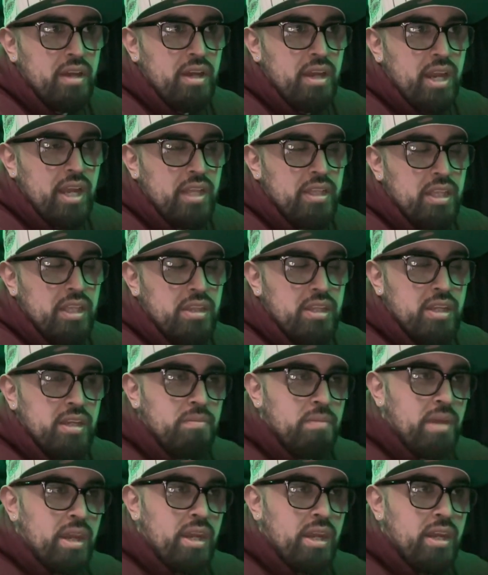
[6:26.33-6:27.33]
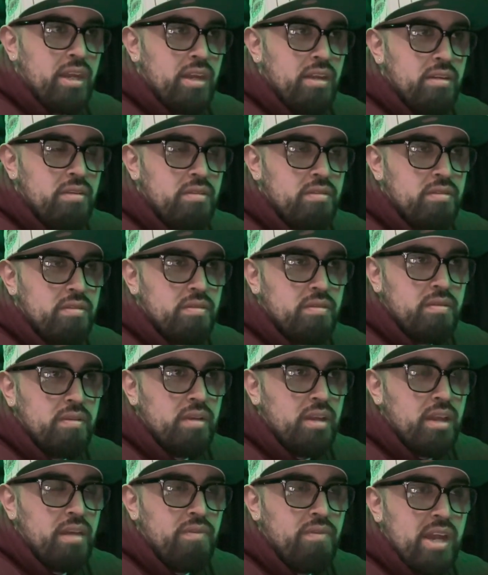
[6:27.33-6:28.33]
and they think, man,
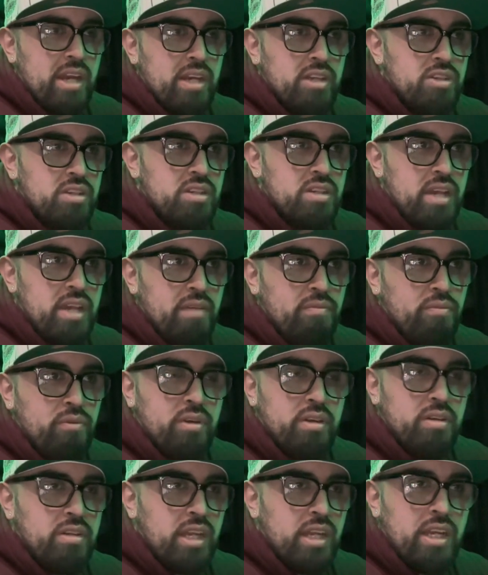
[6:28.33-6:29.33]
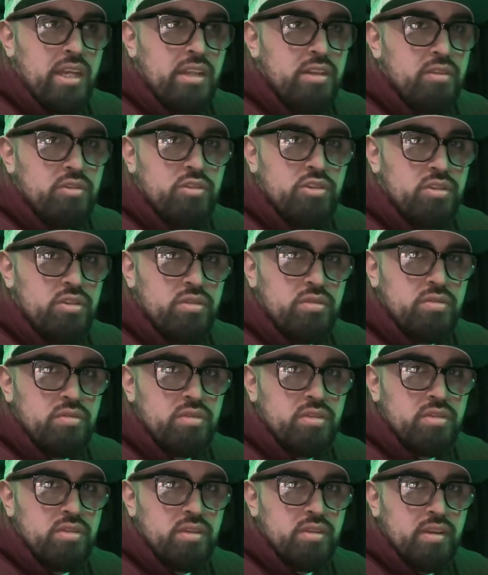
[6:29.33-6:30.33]
if I could just have one day in their
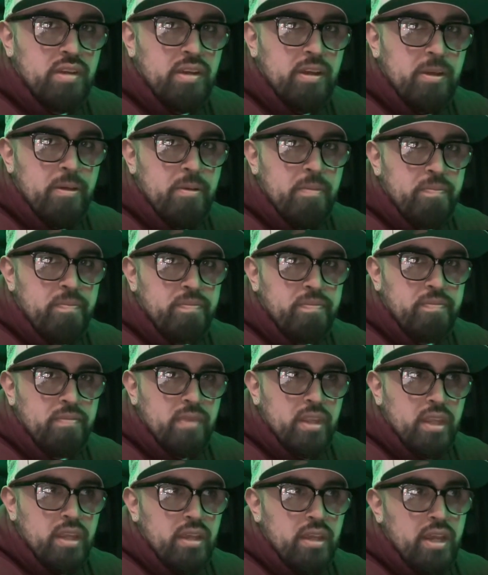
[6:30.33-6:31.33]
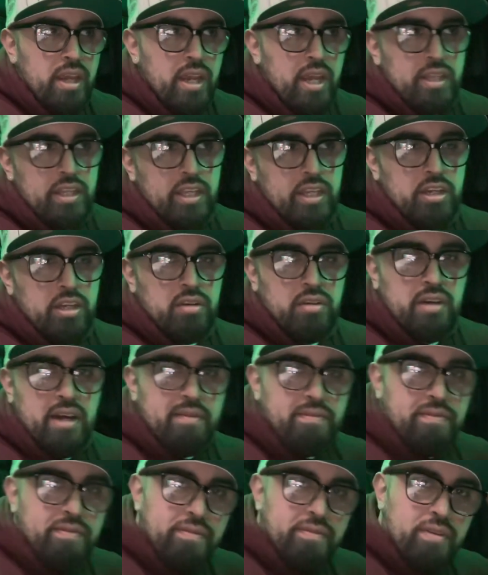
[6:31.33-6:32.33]
shoes. And they go
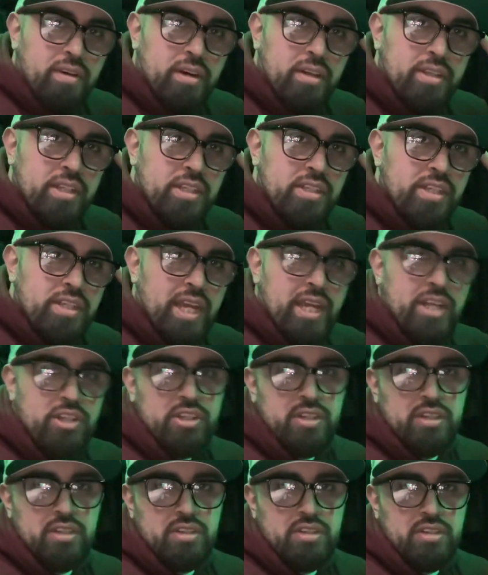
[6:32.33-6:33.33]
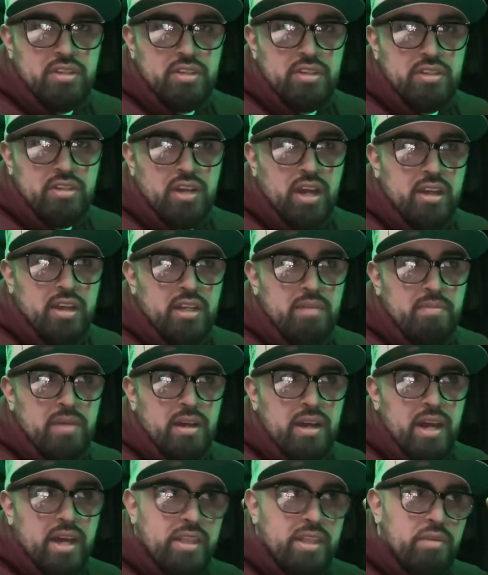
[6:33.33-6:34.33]
off on these tangents talking
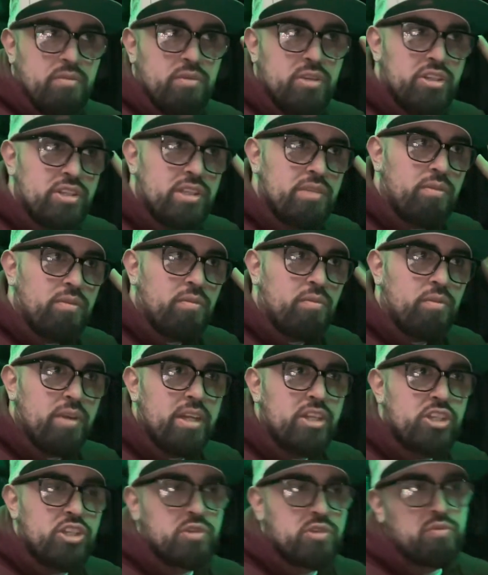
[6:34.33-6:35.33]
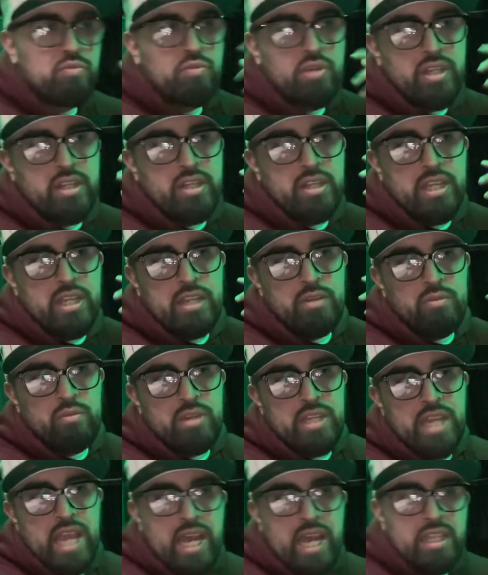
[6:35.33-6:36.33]
about how they wish they were rich when in
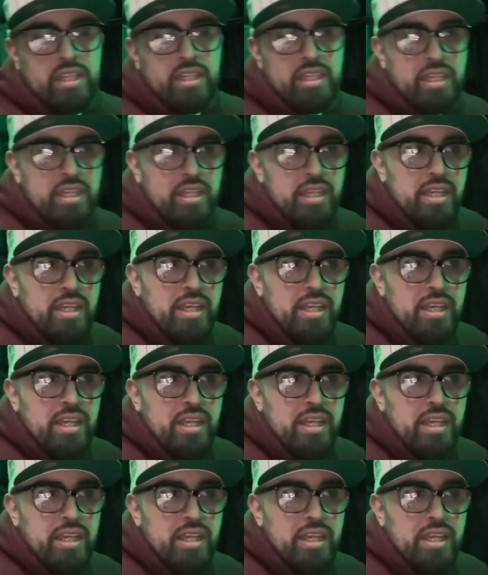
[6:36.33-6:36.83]
reality,